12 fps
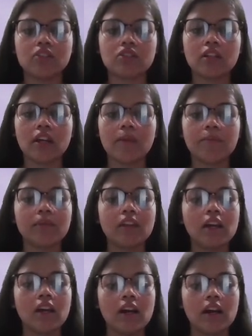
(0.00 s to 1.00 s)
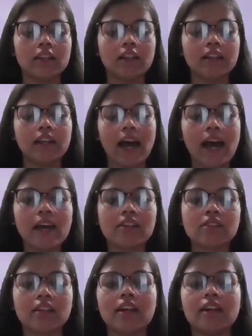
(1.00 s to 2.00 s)
today. The dash
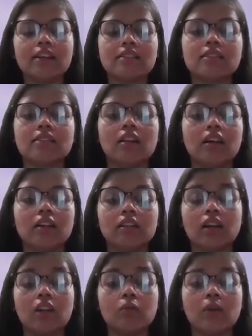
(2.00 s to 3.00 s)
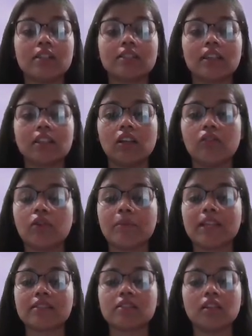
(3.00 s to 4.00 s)
is a convert signal from
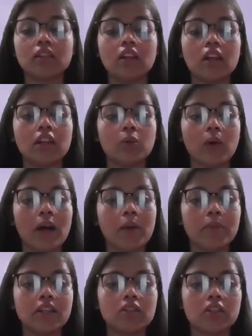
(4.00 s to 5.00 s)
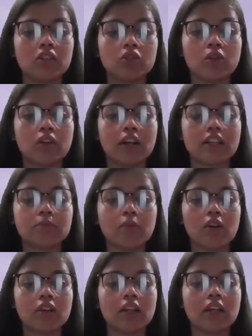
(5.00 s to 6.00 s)
external environment into
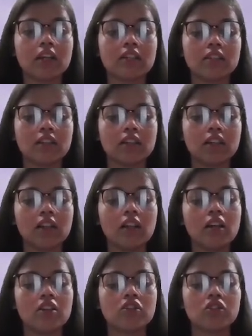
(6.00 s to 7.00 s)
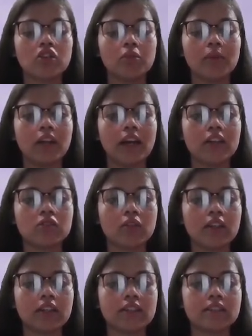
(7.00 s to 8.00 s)
corresponding internal stimuli. So
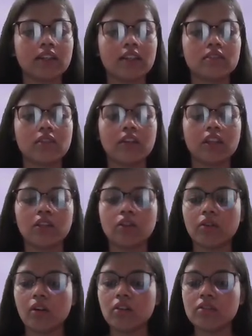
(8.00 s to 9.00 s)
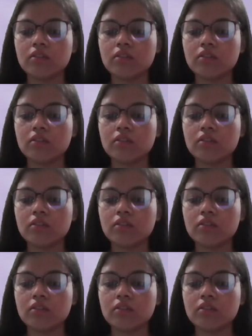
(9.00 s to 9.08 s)
it is sensory neuron.